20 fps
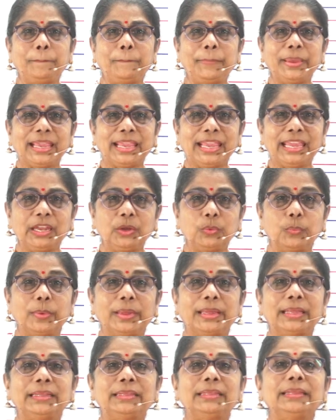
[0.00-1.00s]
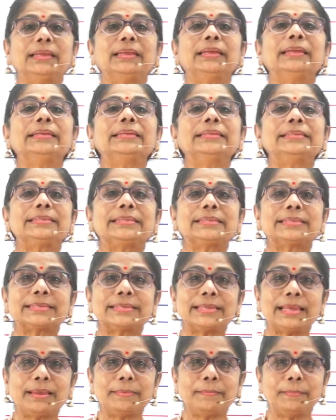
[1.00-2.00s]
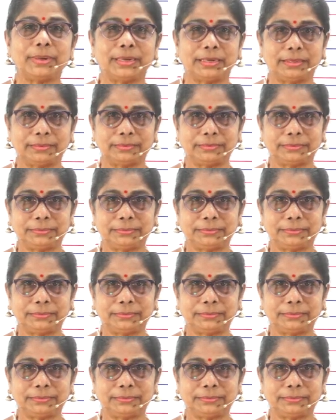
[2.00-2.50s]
begin with summer.